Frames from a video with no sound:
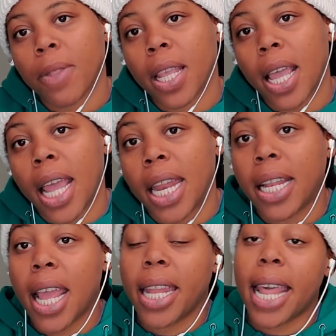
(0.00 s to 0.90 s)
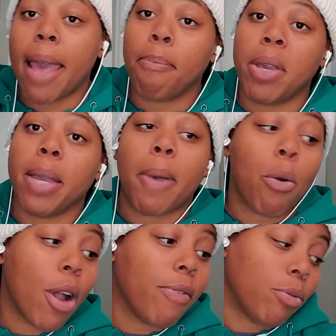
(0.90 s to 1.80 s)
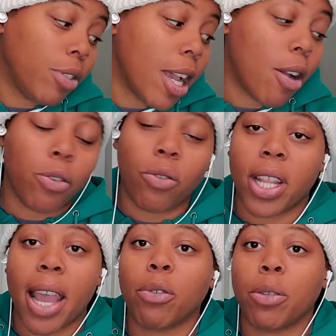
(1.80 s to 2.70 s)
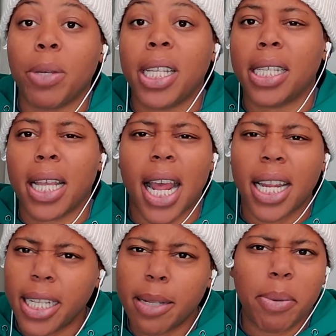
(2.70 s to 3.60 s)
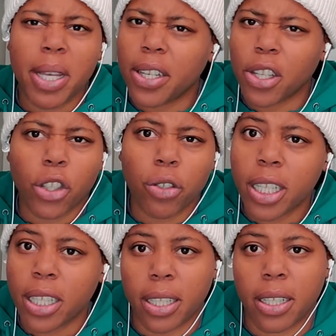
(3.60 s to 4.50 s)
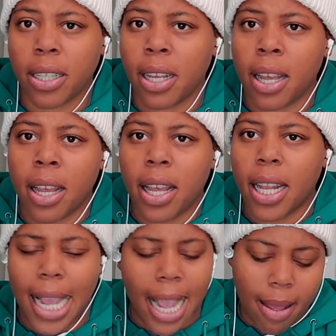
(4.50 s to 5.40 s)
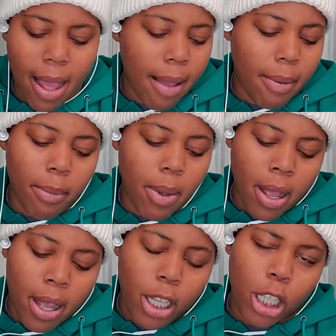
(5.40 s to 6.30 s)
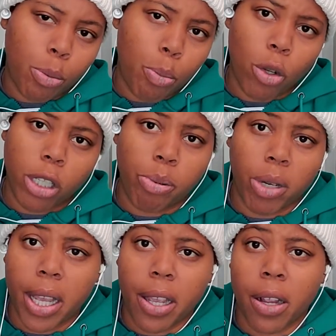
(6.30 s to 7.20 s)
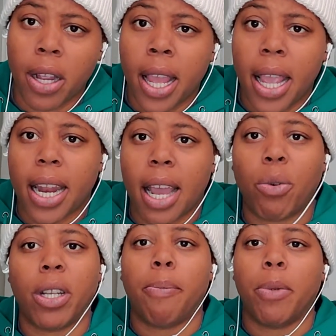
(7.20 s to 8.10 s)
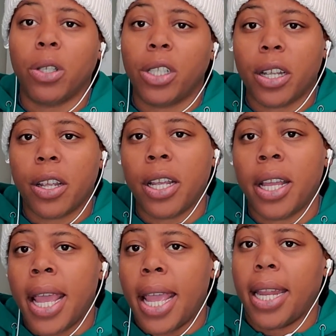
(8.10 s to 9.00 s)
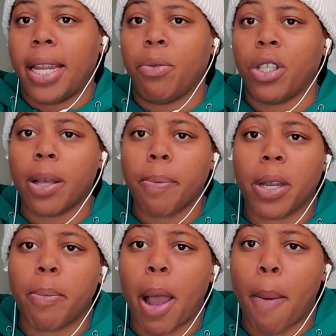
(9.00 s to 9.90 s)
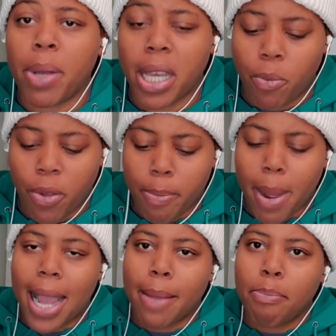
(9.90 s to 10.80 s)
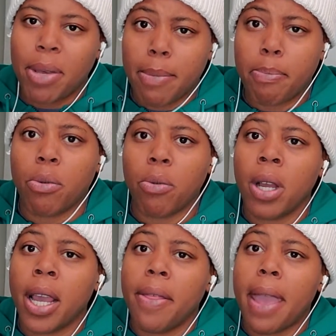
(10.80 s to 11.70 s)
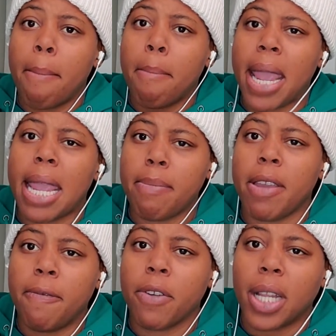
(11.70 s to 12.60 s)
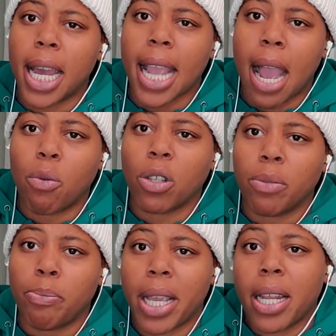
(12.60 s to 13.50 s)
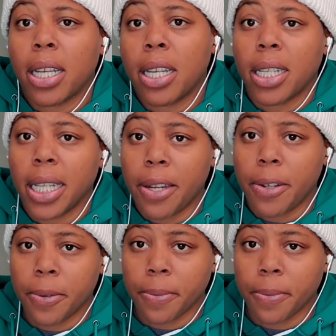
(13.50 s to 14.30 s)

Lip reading: And that my wife will tell you, that was me saying, I need to be in the trenches. Like I'm a sports player and I went in the military, and it was something about being with my people that made me feel like I was being a good leader.